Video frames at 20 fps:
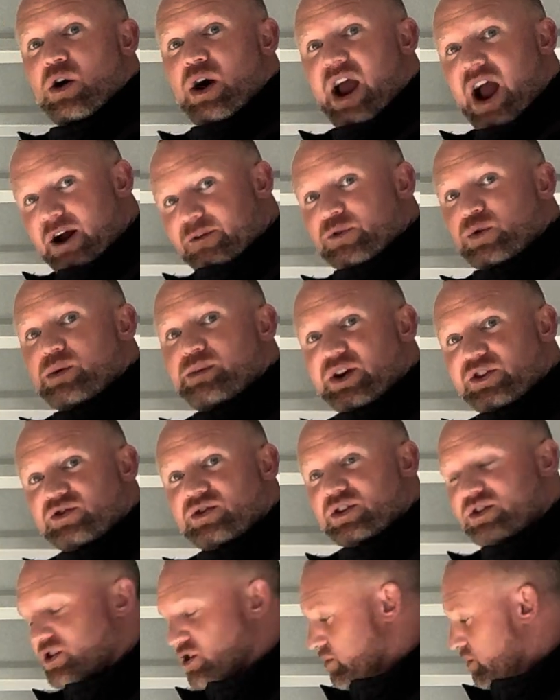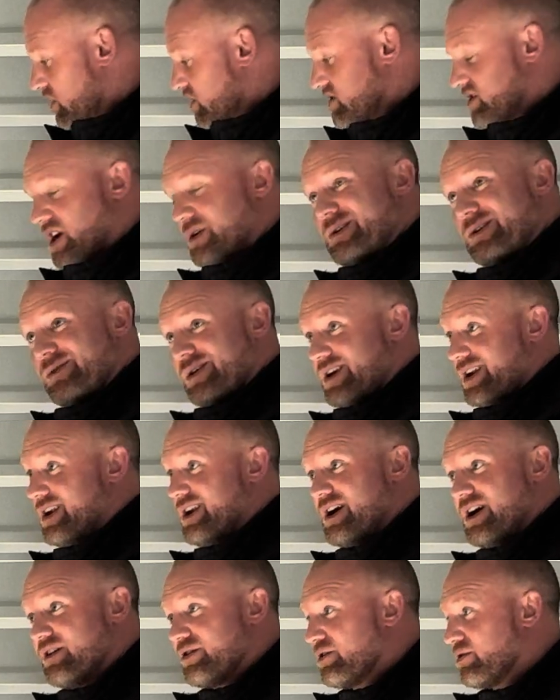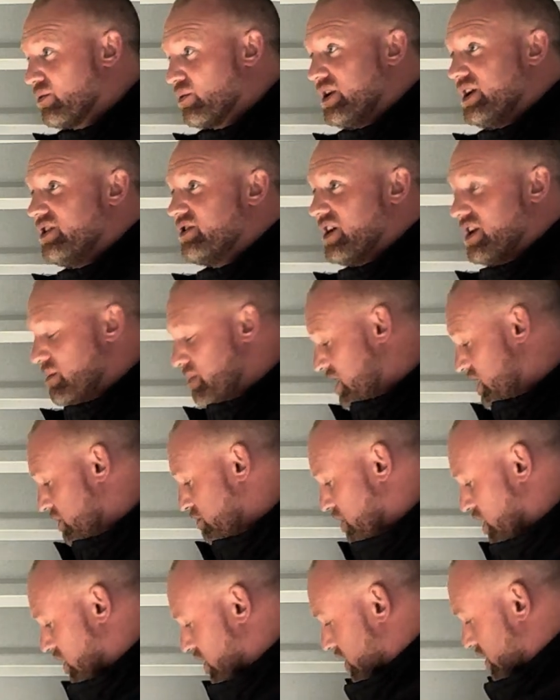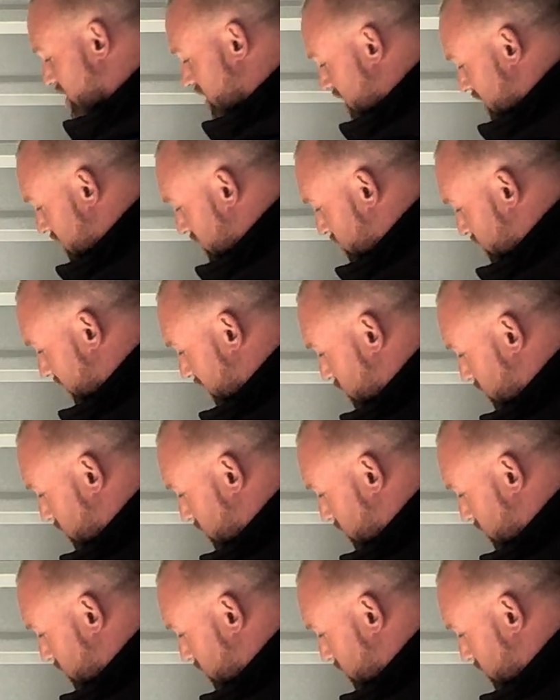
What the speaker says: after we measure the tumor. Say we wanted a 3 centimeter burn, we can